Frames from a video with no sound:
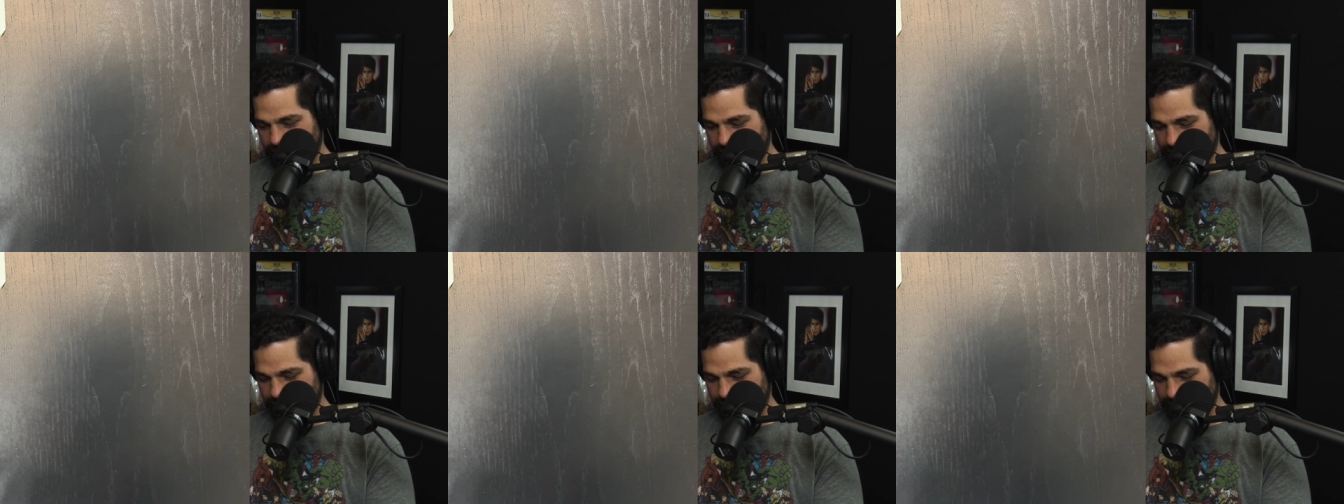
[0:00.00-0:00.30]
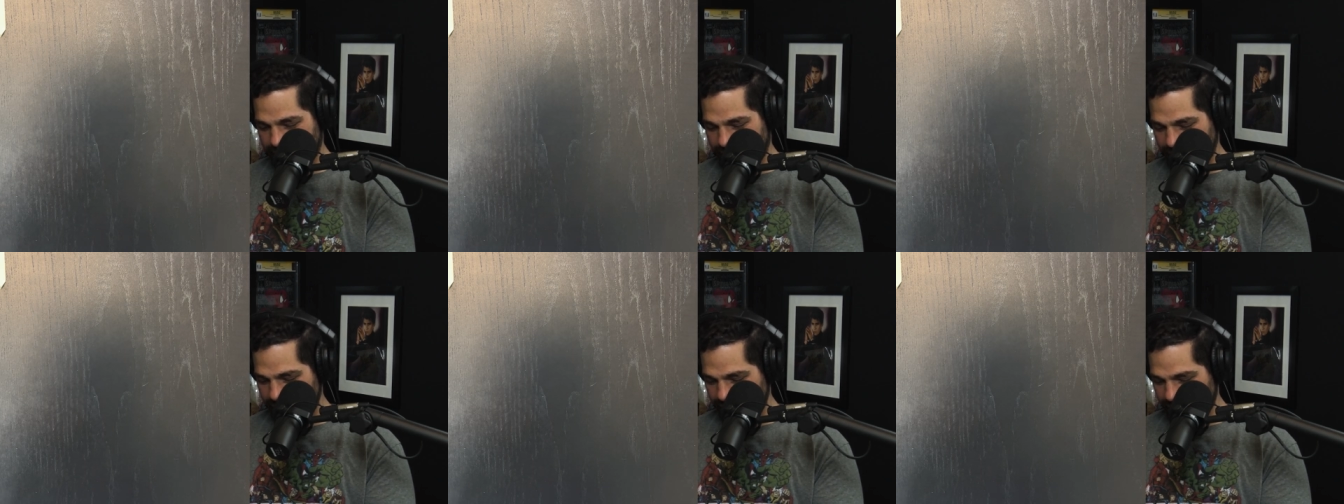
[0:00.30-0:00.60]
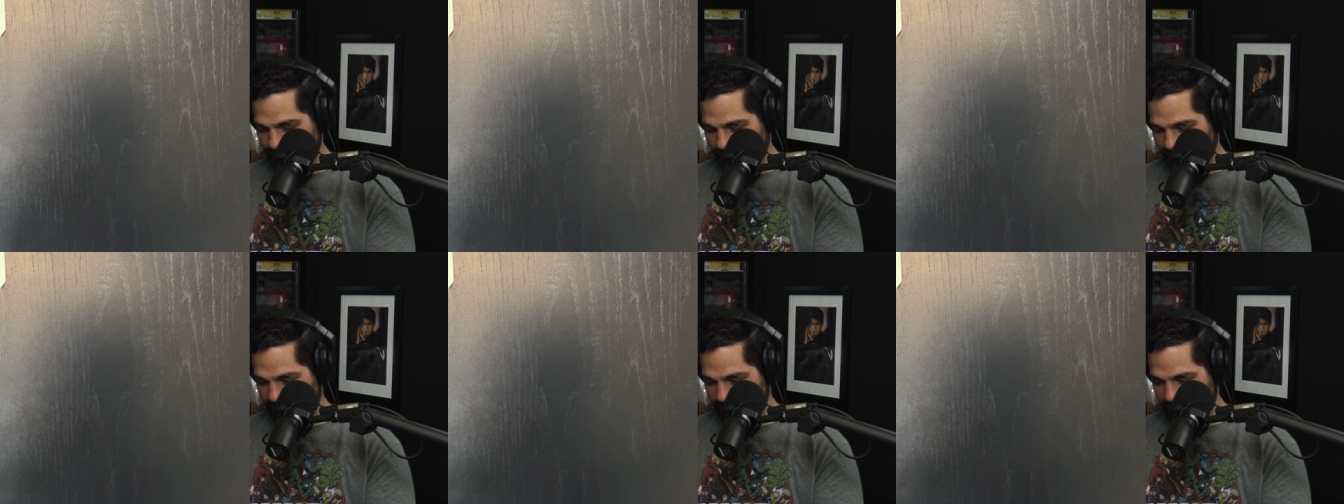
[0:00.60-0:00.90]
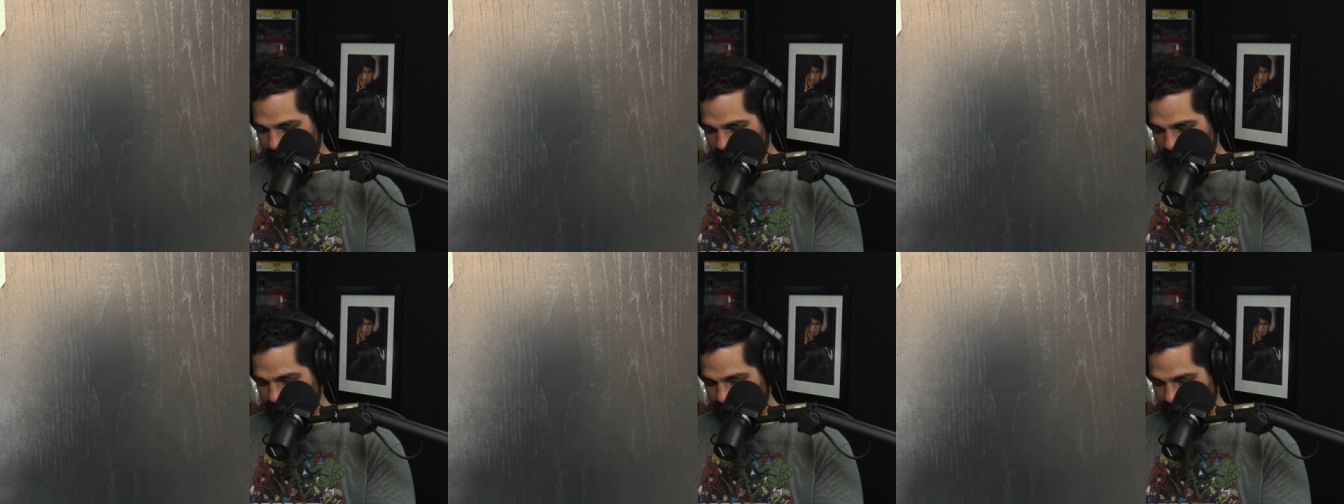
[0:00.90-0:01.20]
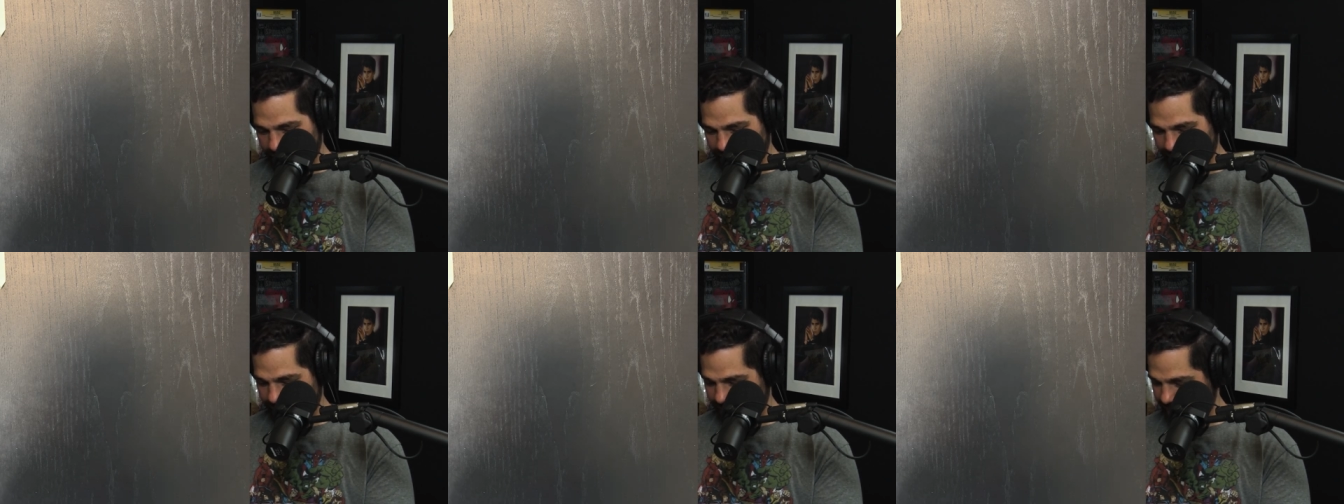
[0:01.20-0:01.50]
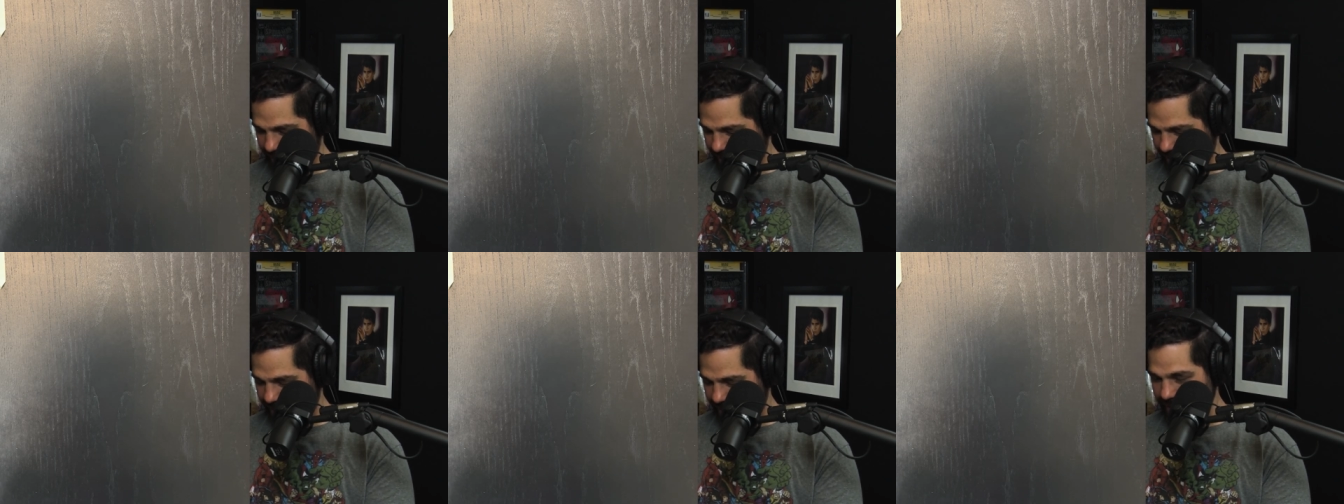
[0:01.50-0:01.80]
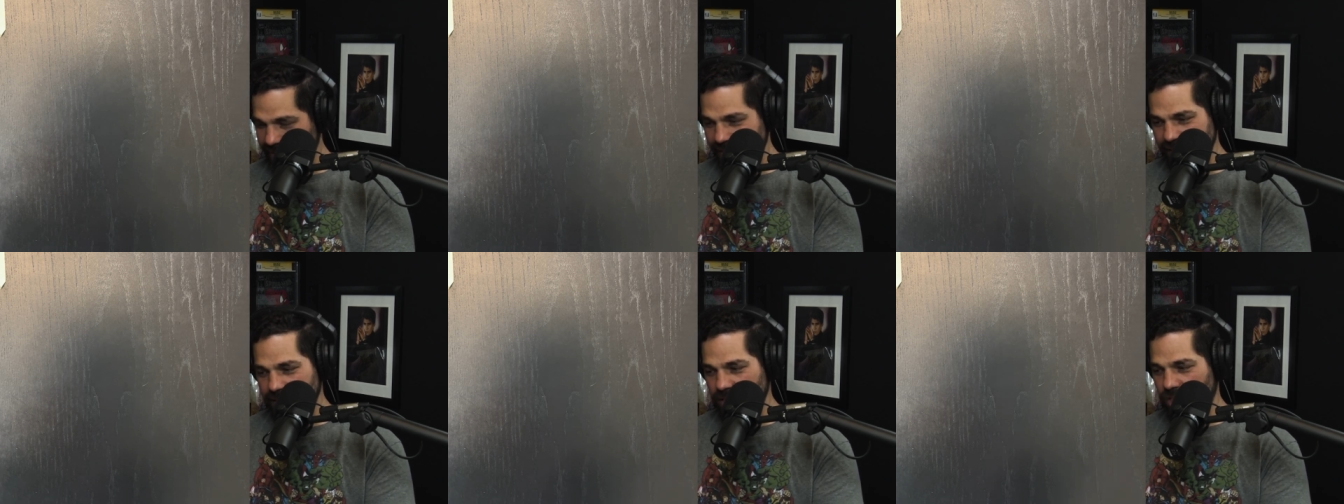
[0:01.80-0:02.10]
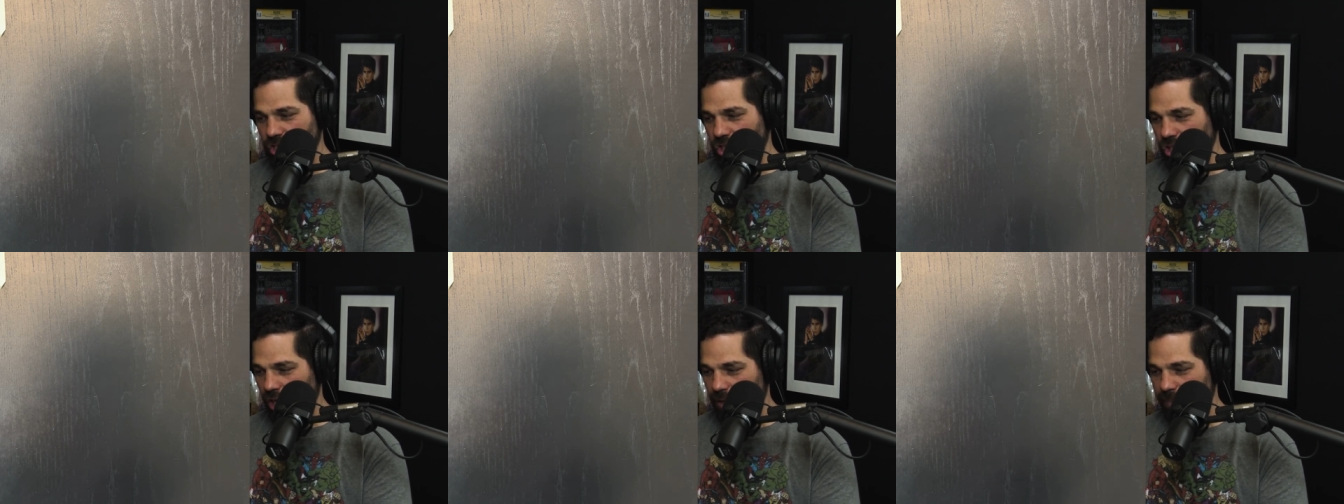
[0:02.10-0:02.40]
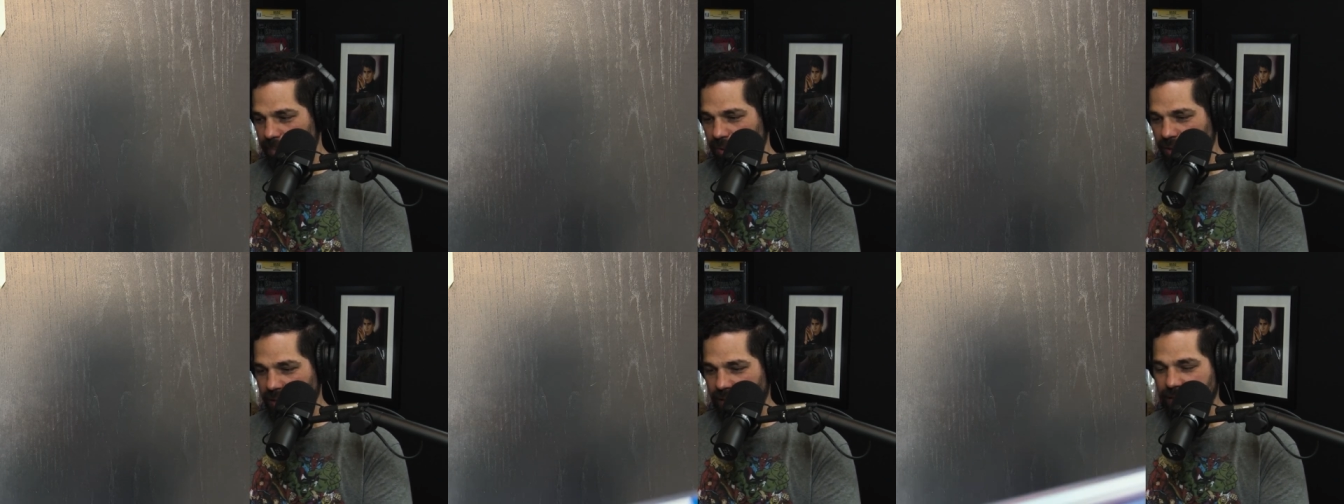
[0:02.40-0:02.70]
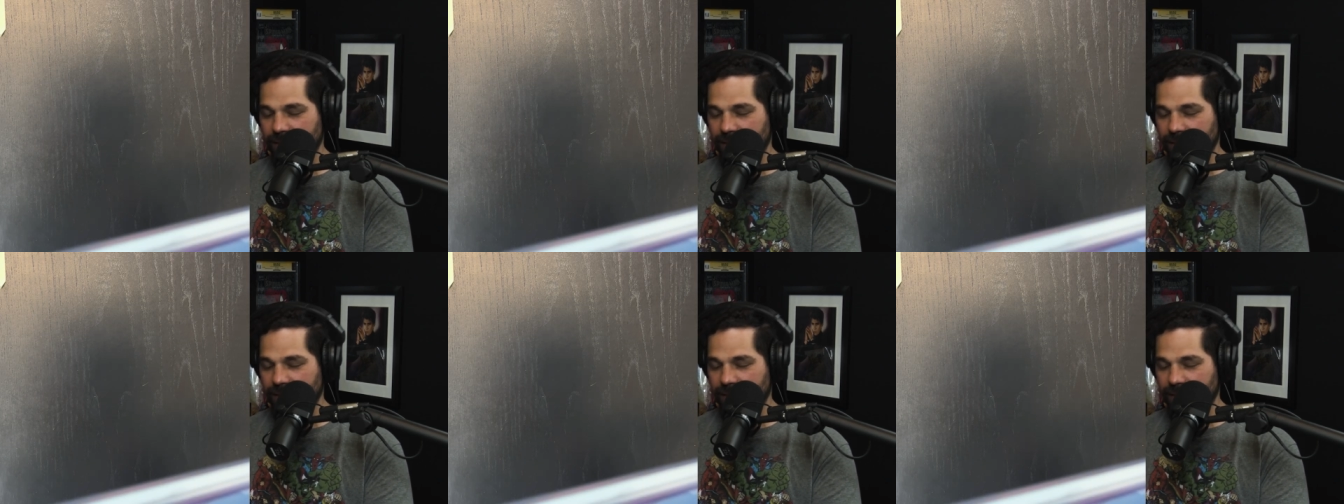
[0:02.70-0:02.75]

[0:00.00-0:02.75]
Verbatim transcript: Yeah, I mean, this is a sharp book.